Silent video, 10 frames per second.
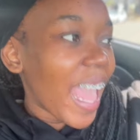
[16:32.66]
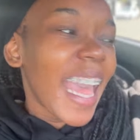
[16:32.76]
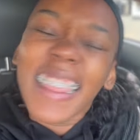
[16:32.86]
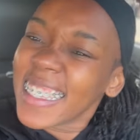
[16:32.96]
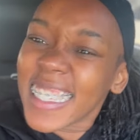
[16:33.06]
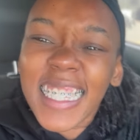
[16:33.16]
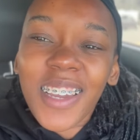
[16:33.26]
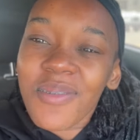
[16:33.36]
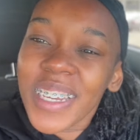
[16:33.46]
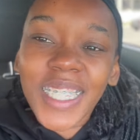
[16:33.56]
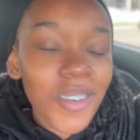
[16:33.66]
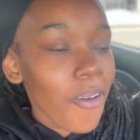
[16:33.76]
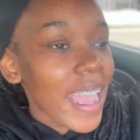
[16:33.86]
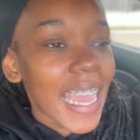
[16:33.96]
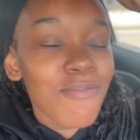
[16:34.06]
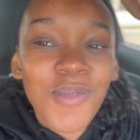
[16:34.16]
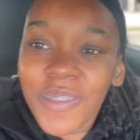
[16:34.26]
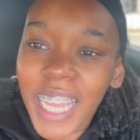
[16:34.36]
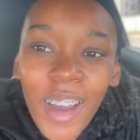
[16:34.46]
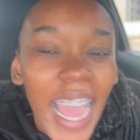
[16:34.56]
This is the reason why I
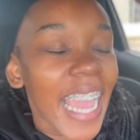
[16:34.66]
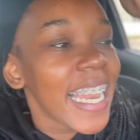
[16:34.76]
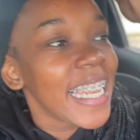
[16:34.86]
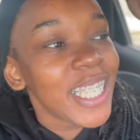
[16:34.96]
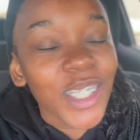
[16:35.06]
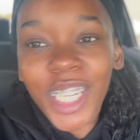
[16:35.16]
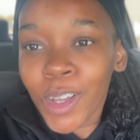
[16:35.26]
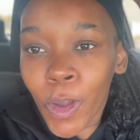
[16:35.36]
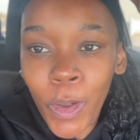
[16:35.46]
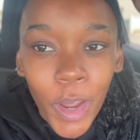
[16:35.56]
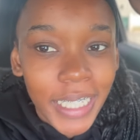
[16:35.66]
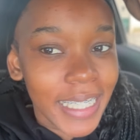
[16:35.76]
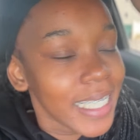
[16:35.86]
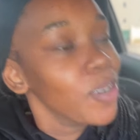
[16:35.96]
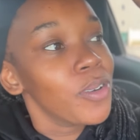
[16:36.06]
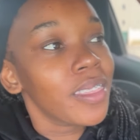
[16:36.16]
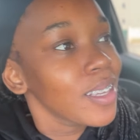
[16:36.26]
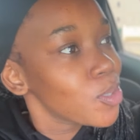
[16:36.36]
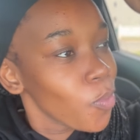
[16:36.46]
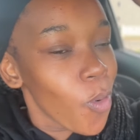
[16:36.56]
moved out. I literally could not deal with
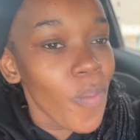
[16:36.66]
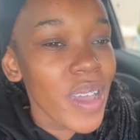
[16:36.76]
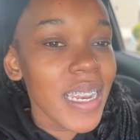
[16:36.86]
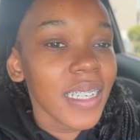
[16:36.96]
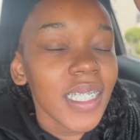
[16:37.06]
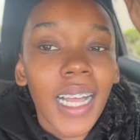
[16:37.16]
this woman.